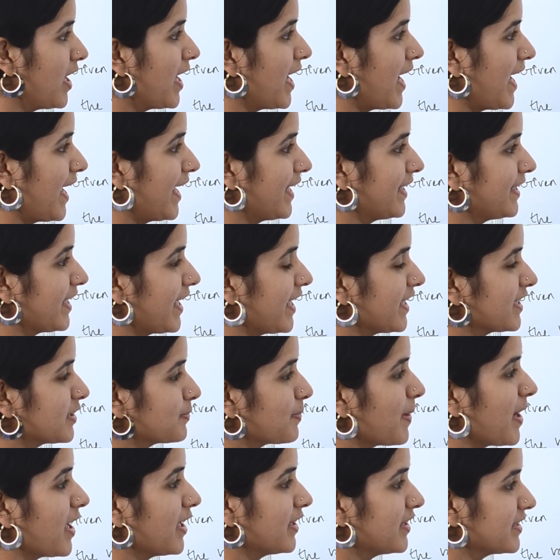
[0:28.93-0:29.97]
and x
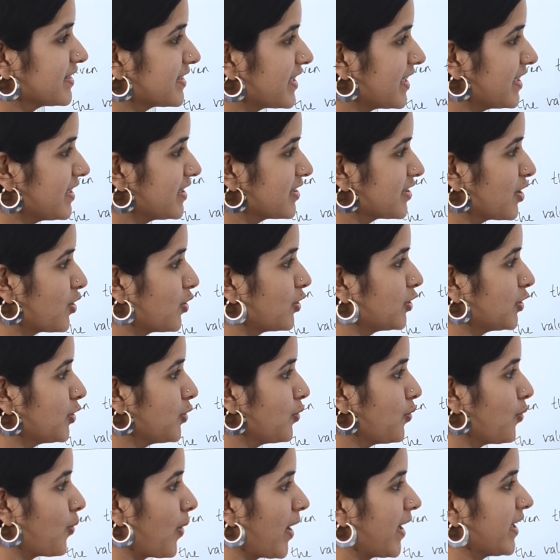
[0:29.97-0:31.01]
power z is equal to
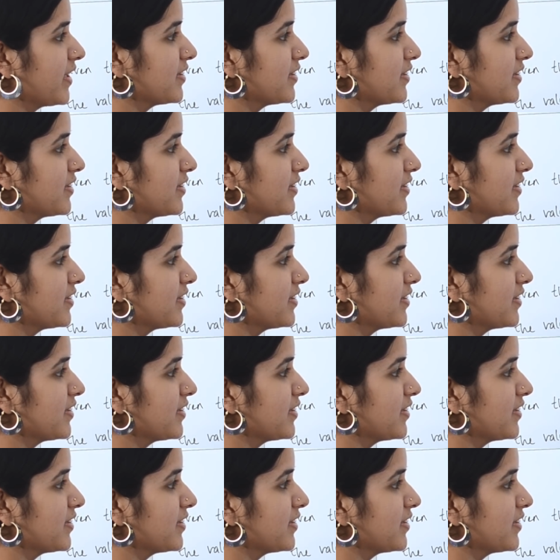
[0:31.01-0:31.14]
y